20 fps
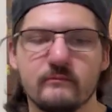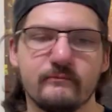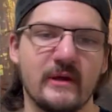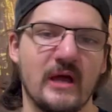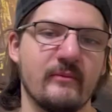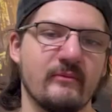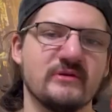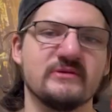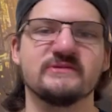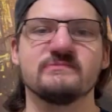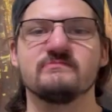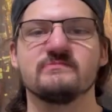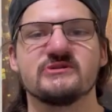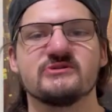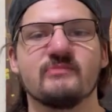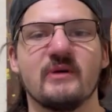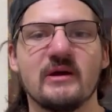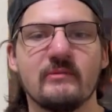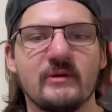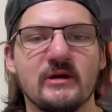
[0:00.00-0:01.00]
Batman,
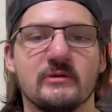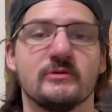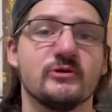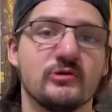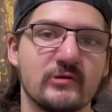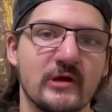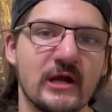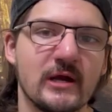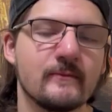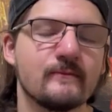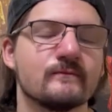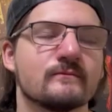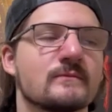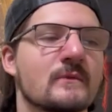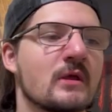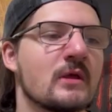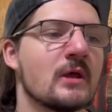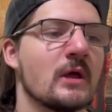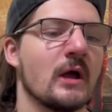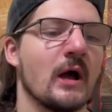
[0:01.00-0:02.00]
Spider Man, you get
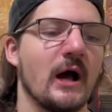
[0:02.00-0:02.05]
it.